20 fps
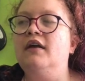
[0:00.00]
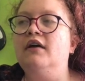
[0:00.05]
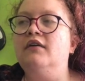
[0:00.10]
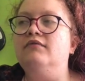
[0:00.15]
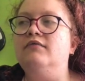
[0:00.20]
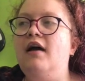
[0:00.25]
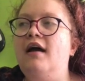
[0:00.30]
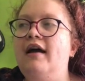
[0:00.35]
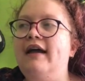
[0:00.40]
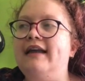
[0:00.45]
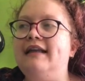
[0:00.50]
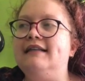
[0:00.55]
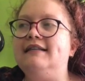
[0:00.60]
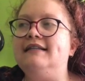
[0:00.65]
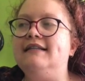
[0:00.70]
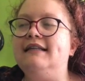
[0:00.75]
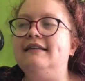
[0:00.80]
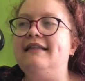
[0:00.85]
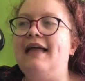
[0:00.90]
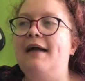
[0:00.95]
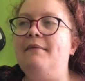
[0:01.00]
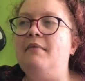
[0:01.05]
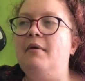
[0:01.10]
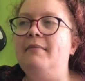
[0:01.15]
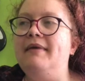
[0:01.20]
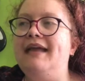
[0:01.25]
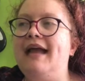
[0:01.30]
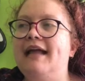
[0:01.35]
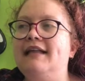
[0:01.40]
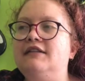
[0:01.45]
Right, then when
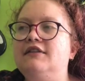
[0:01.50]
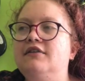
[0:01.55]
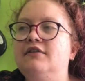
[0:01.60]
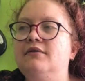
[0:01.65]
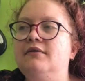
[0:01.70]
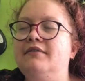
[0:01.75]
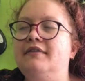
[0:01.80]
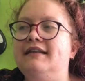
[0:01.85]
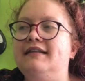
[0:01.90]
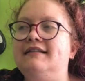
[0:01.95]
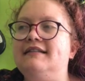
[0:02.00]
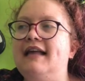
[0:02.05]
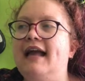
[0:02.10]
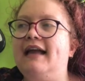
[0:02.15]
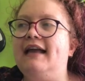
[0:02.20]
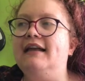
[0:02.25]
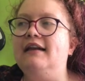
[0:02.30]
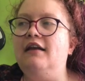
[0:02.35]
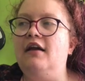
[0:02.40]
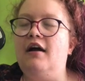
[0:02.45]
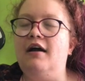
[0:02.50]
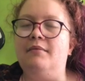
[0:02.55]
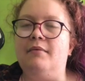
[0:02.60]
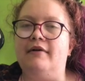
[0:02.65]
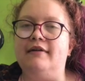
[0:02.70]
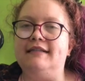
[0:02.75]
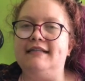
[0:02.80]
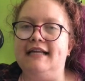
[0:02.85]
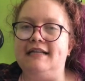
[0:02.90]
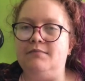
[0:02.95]
we get to the second line where
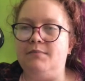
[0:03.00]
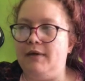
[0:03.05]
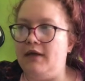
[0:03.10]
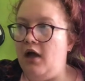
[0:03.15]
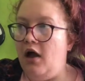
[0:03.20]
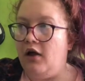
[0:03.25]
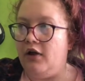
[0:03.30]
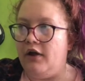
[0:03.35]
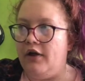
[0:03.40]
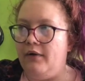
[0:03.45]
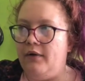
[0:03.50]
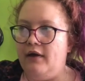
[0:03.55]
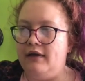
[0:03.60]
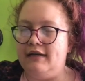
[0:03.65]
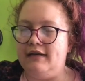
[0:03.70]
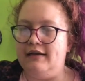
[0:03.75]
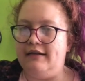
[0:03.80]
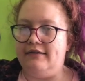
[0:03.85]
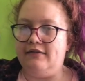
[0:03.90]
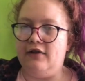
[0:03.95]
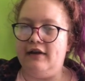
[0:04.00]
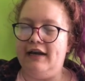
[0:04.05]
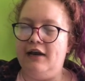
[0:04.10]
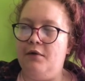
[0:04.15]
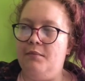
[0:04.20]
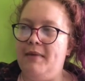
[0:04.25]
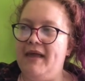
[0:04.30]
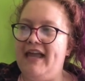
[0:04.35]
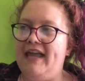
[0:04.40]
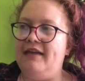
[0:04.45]
it says piano, underneath it's got a little
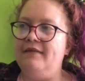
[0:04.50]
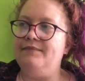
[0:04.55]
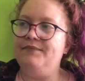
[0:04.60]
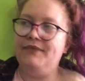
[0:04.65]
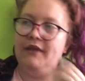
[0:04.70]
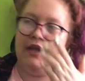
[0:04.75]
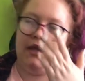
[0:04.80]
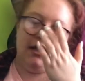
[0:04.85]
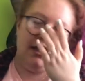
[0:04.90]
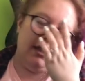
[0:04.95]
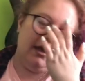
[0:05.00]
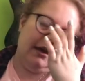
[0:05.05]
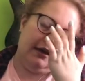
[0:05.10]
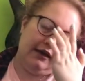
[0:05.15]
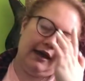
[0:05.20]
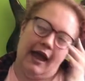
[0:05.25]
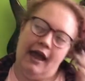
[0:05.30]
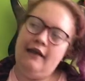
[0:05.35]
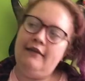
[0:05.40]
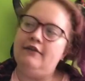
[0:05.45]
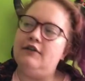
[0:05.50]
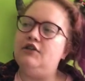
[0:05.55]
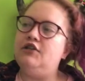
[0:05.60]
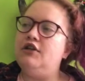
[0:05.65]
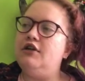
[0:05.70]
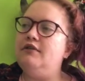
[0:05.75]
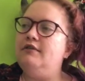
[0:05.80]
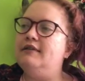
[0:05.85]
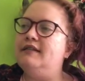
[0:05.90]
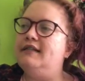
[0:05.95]
P. Okay, the
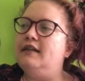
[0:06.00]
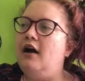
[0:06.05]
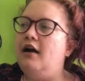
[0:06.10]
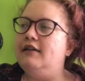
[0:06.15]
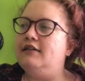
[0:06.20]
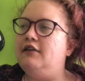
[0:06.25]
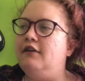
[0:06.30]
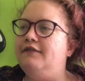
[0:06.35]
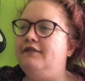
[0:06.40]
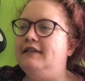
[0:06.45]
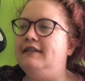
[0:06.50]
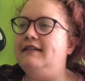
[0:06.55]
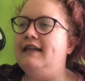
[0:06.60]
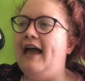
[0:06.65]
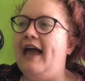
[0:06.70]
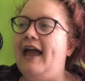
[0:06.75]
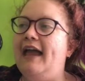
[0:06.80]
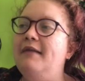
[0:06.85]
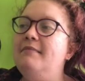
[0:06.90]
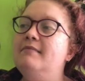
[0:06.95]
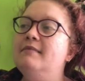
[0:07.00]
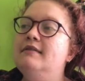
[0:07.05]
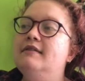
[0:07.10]
tune starts off the same.